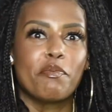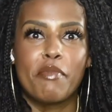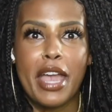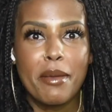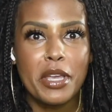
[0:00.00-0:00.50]

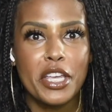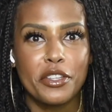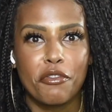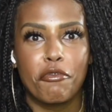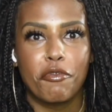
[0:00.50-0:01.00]
Maybe
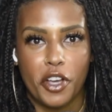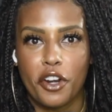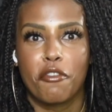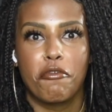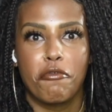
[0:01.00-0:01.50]
he's
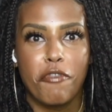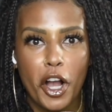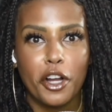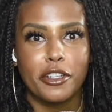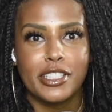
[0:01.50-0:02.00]
gonna
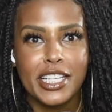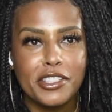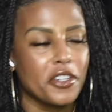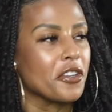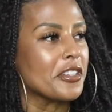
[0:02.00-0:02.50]
fuck her
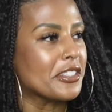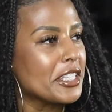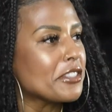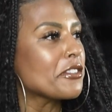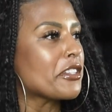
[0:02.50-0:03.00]
sister. The
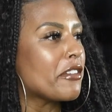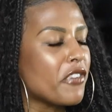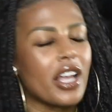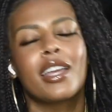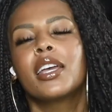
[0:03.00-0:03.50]
sister's gonna fuck.